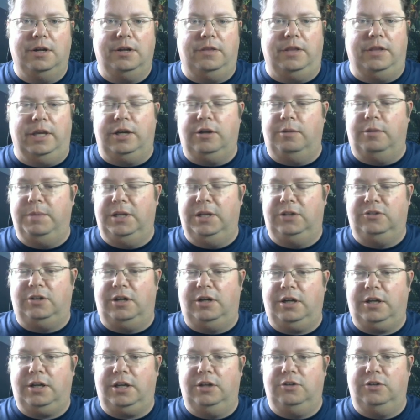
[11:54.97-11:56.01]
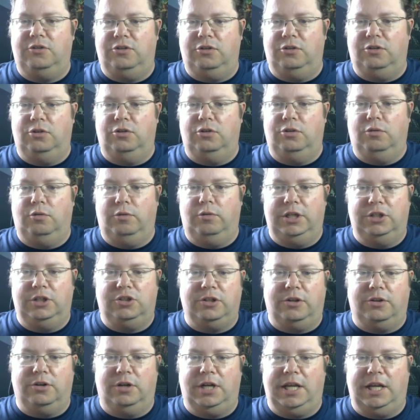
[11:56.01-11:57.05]
They could be talking to each
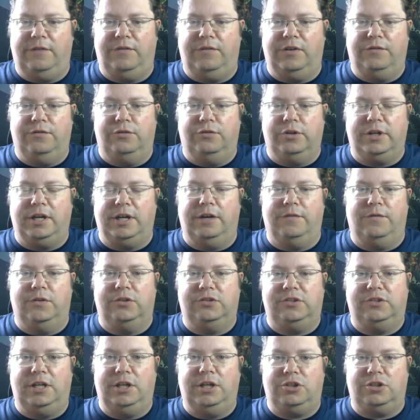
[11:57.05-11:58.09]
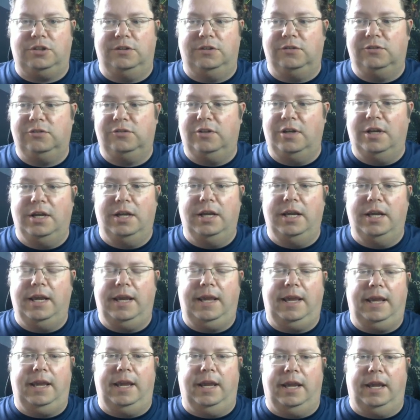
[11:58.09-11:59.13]
other and having full conversations,
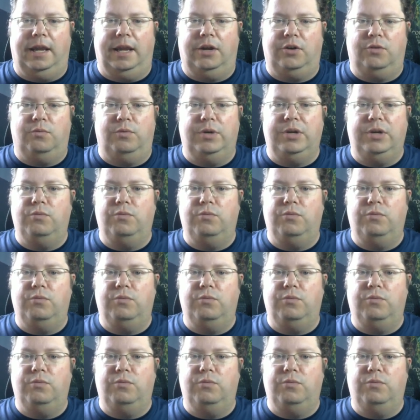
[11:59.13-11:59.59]
and we